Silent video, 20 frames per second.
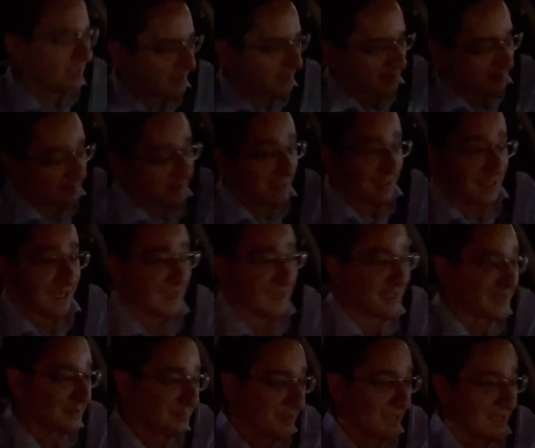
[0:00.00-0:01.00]
because yeah,
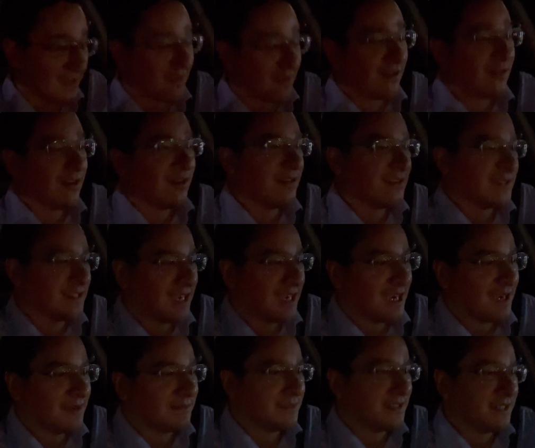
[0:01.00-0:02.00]
it's been a long
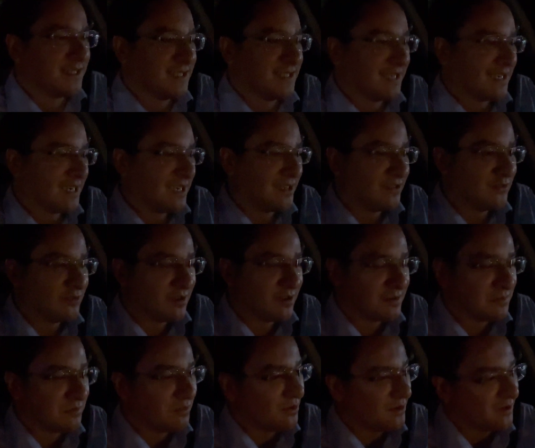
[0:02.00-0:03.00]
time since I got
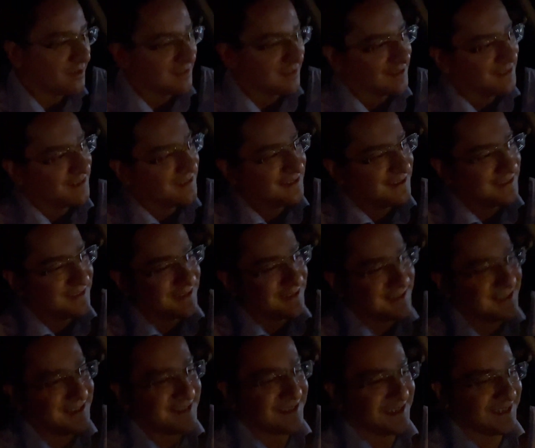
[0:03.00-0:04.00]
drunk, boys.
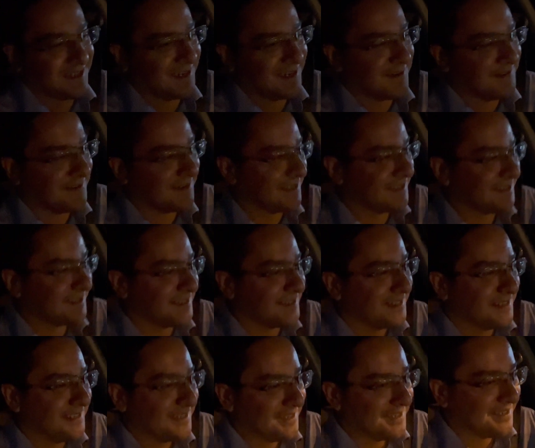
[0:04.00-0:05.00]
It's hilarious.
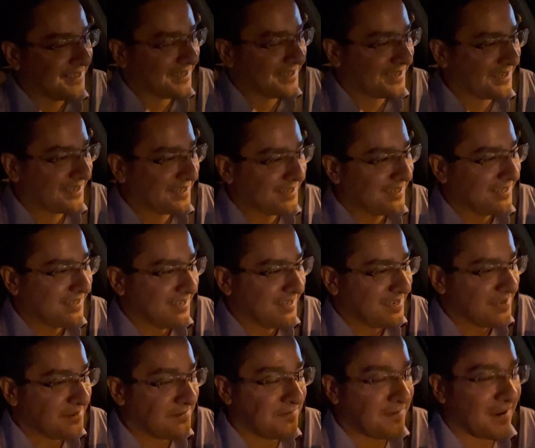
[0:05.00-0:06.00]

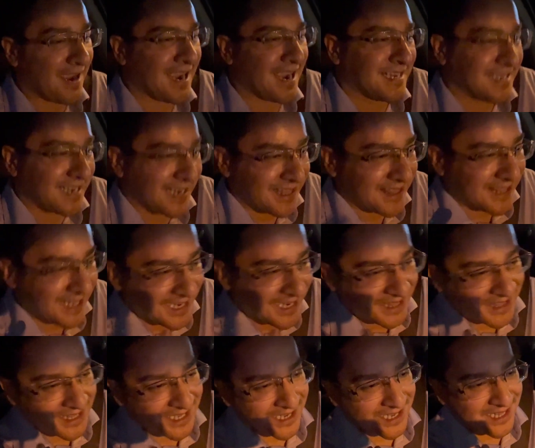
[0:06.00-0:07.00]
In fact, I
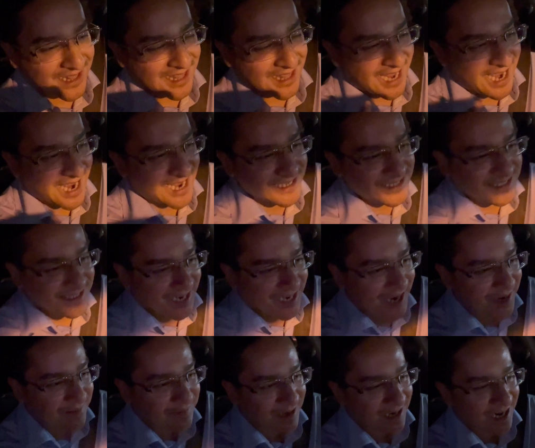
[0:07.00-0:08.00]
think the last
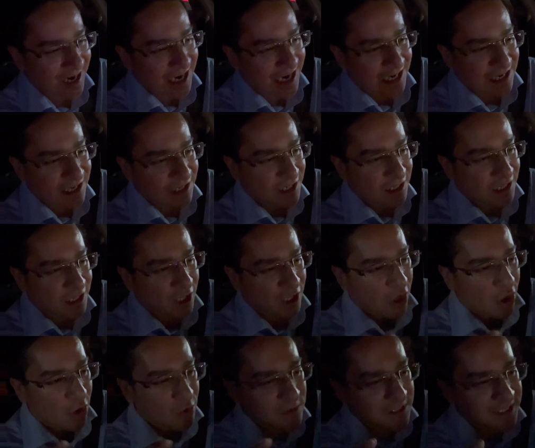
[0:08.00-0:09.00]
time I got
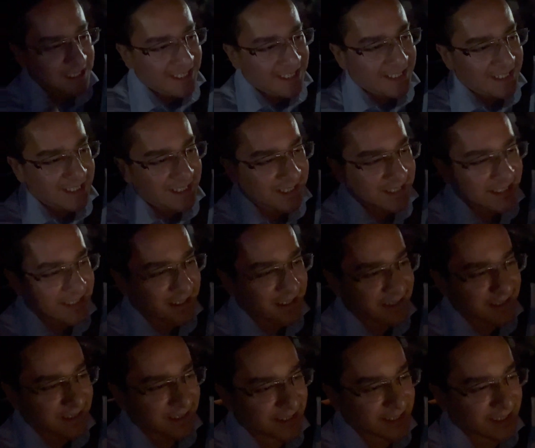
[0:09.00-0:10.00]
closest
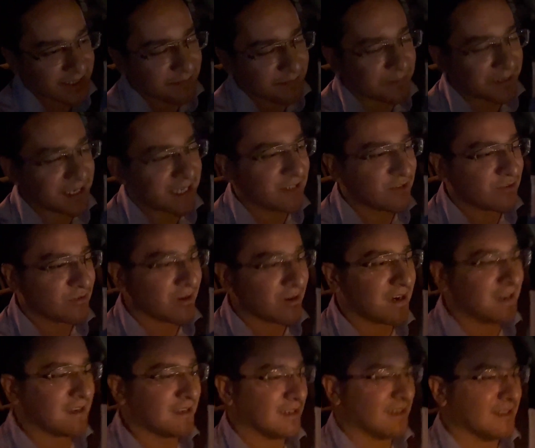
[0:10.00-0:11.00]
to being drunk